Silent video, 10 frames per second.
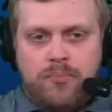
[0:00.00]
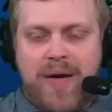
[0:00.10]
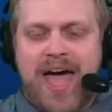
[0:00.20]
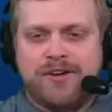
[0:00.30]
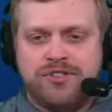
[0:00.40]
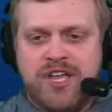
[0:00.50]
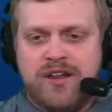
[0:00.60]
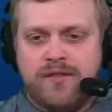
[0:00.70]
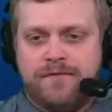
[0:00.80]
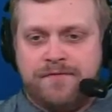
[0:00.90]
Packers
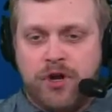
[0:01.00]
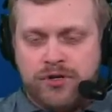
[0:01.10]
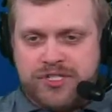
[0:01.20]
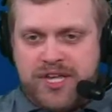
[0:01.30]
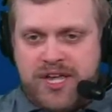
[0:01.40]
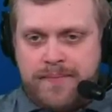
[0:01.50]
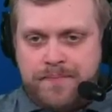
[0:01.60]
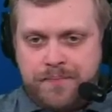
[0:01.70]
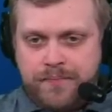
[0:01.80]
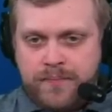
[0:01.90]
get thirteen.
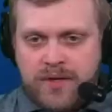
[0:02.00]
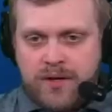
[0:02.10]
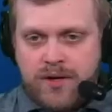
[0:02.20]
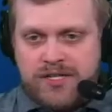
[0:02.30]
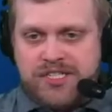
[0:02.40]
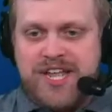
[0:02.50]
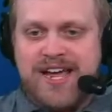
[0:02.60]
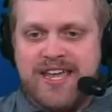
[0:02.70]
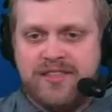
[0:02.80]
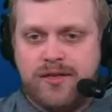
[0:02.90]
A
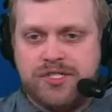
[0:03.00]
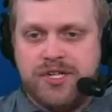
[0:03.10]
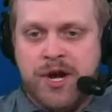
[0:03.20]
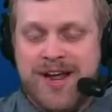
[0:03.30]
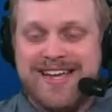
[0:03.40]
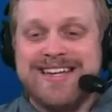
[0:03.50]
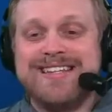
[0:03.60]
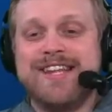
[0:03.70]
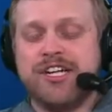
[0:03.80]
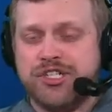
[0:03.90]
second this year, a
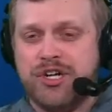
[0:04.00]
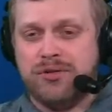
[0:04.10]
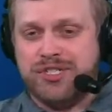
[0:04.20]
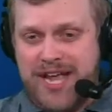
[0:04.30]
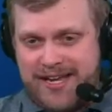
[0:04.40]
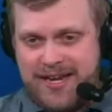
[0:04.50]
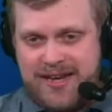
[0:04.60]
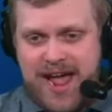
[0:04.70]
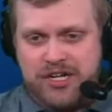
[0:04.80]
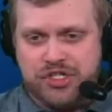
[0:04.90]
conditional second
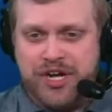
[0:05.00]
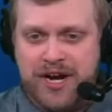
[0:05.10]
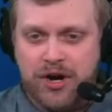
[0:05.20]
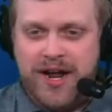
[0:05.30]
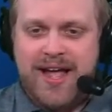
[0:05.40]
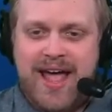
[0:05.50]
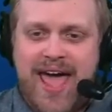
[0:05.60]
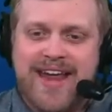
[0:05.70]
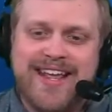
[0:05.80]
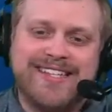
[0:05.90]
next year,
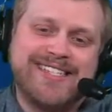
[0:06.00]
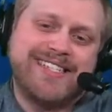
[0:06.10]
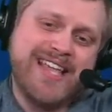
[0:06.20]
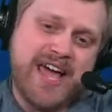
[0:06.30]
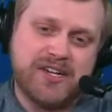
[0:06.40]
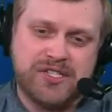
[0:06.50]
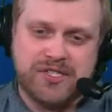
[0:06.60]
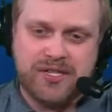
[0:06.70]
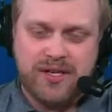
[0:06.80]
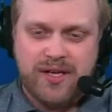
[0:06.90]
and a
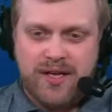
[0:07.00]
sixth.